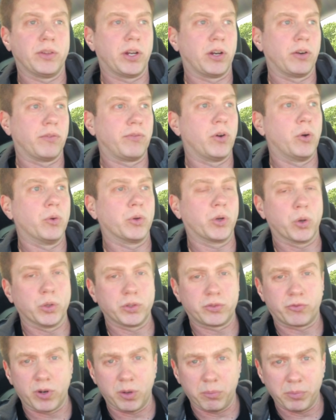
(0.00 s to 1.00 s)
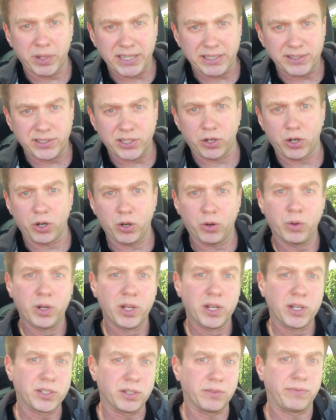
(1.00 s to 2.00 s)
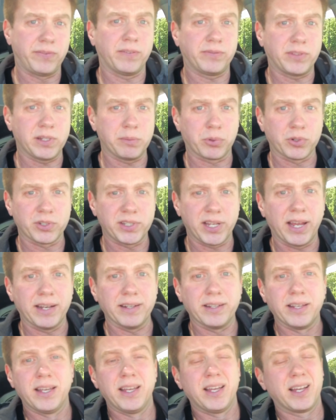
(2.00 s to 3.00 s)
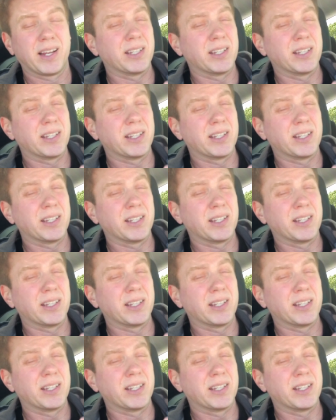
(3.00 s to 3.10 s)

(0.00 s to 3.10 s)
their phone goes from like zero to fifty percent,